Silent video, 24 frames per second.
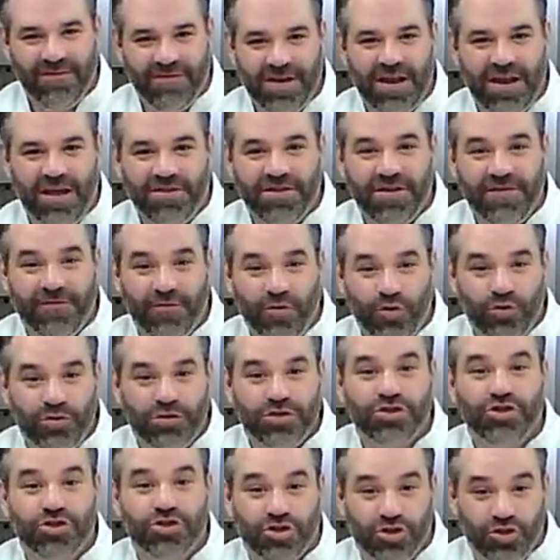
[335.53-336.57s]
Fit Healthy
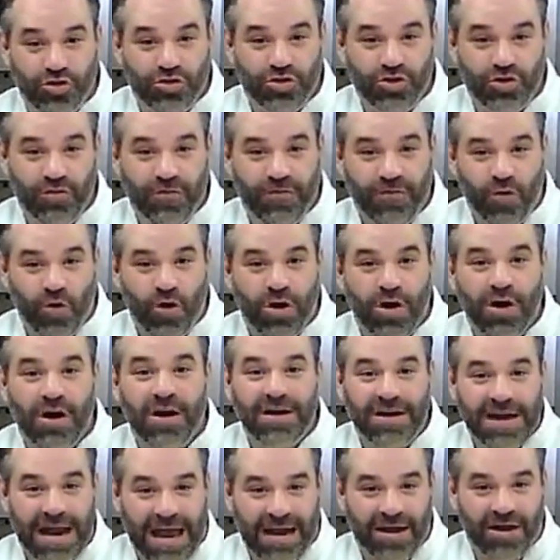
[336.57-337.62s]
Foods,
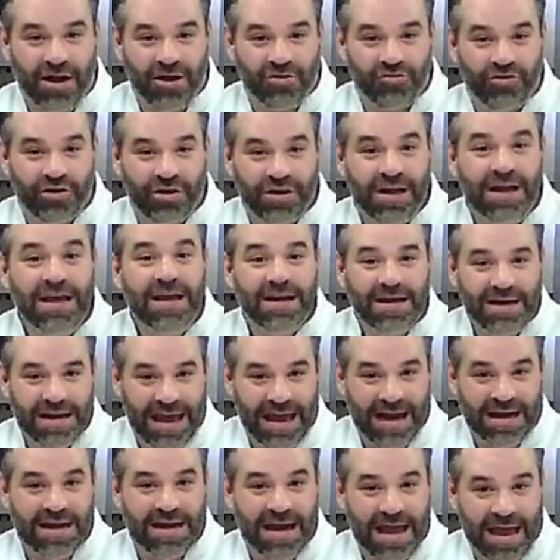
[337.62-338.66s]

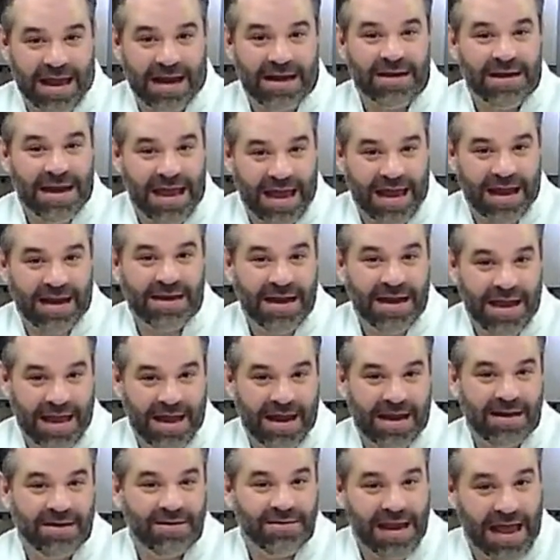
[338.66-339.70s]

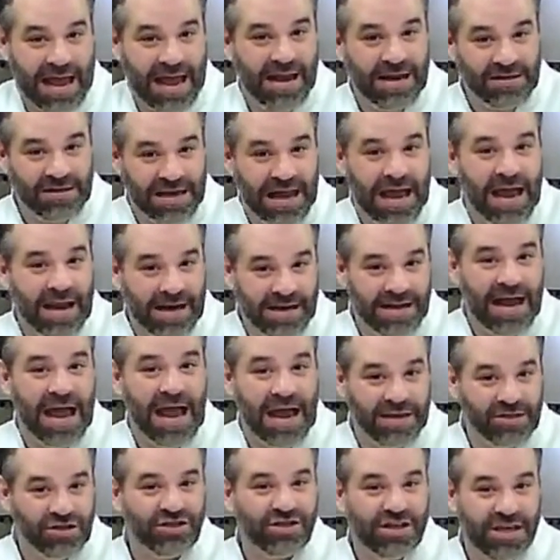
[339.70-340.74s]

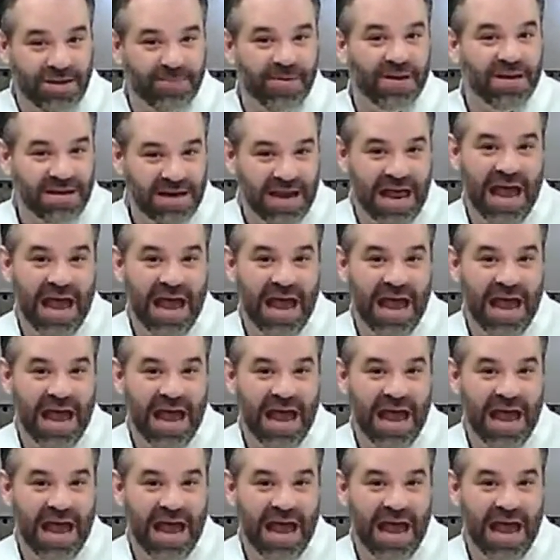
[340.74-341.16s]
224-900-9999999. Just keep it